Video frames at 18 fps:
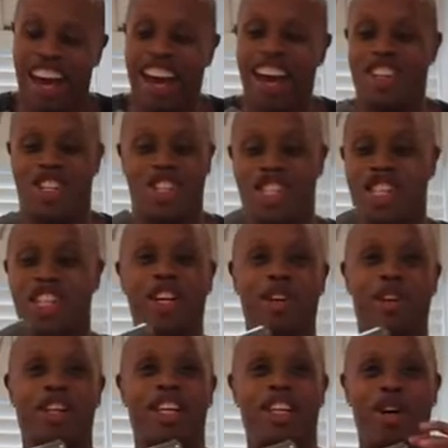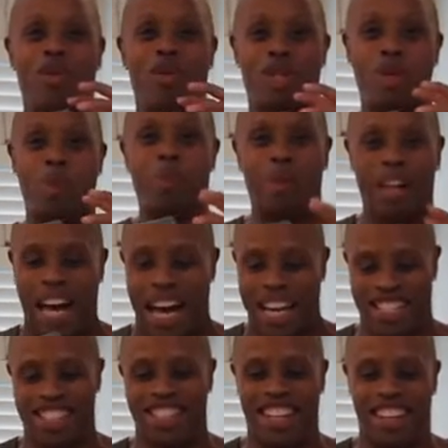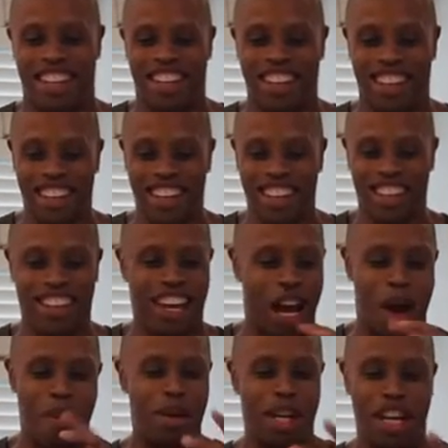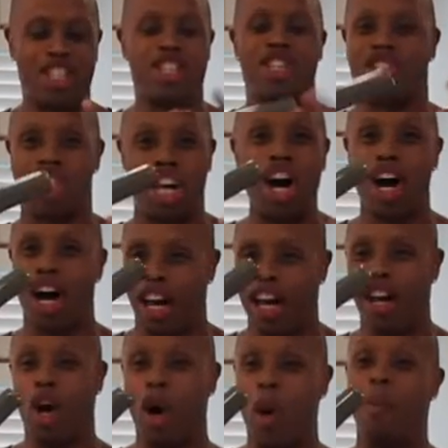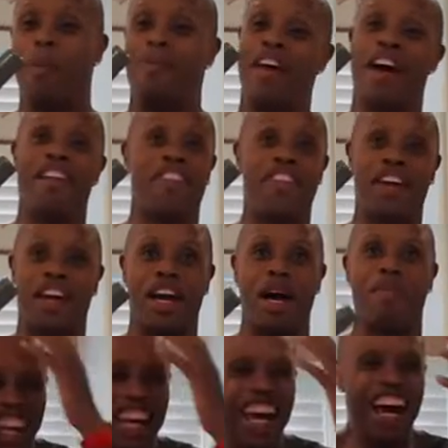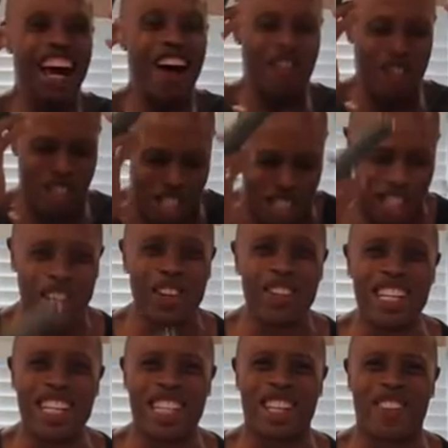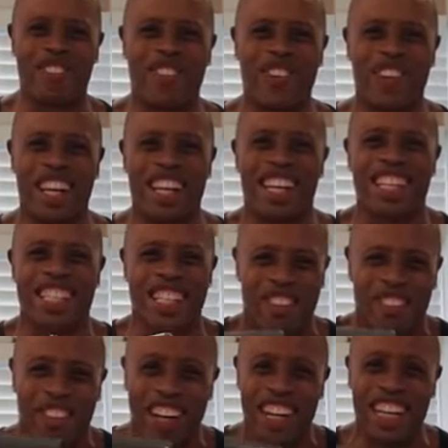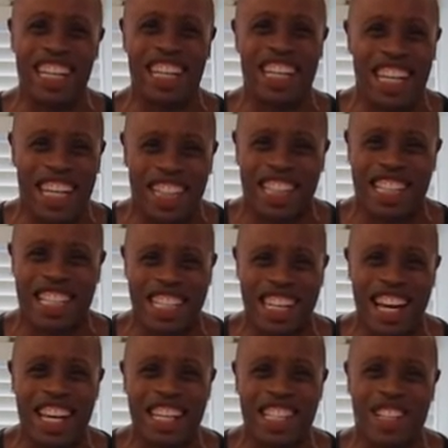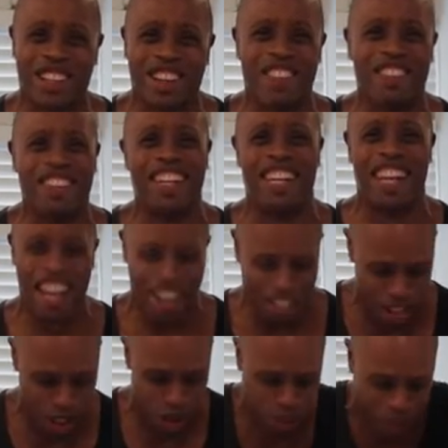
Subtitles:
and just literally there was plastic. Like, I mean, it opened that thing up. I was so disappointed because I wanted to eat this nice cream, and then now there's